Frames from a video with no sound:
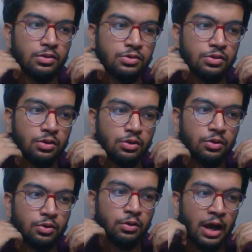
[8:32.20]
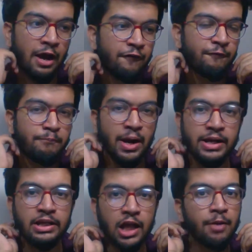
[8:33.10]
So I
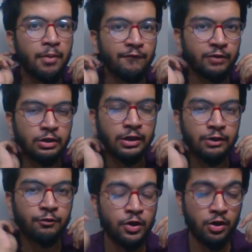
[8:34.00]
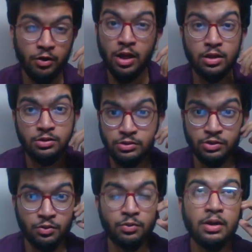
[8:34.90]
might come up with it real
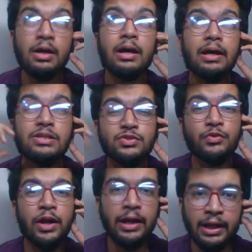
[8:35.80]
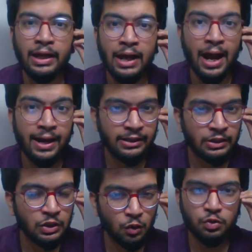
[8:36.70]
soon. It's raining. I
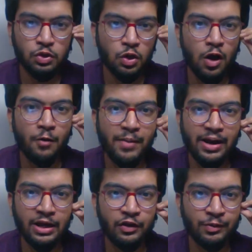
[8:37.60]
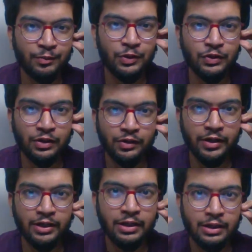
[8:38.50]
don't know how badly you're able to hear
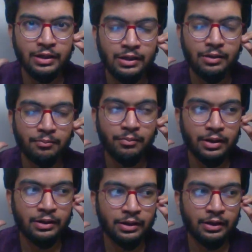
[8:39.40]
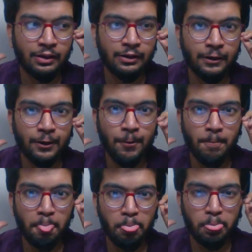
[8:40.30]
it, but
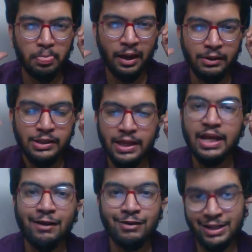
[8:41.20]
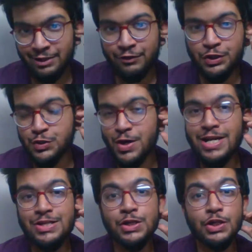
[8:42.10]
I think I will end the video
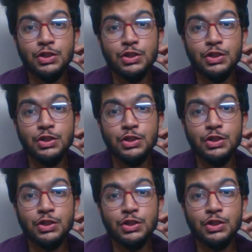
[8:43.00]
right here.